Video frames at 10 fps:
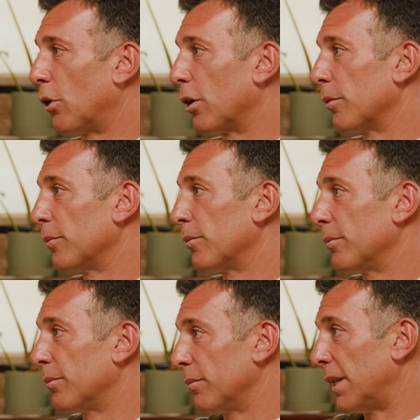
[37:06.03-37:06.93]
are
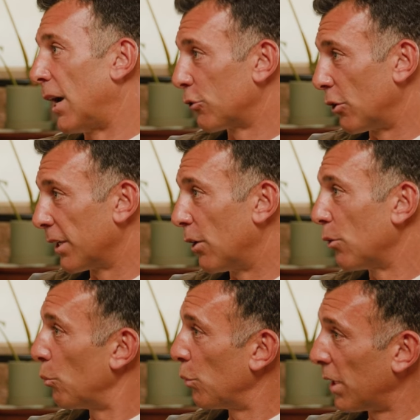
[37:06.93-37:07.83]
now starting
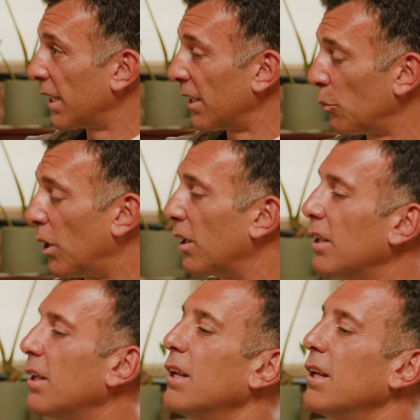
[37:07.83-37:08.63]
out would like as well.